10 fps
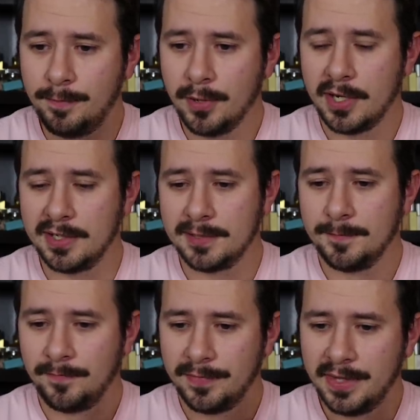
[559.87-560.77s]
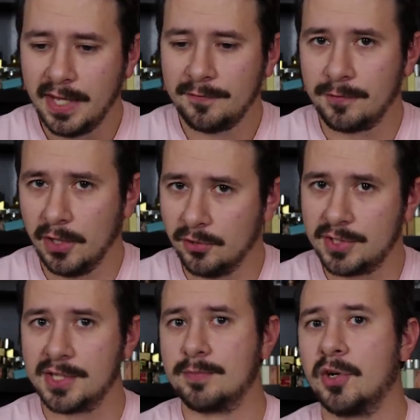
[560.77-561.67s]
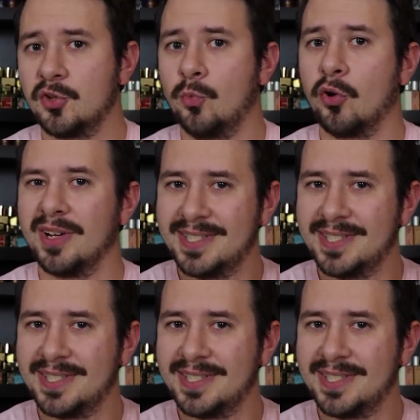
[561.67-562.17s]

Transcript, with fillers: but that fragrance is much more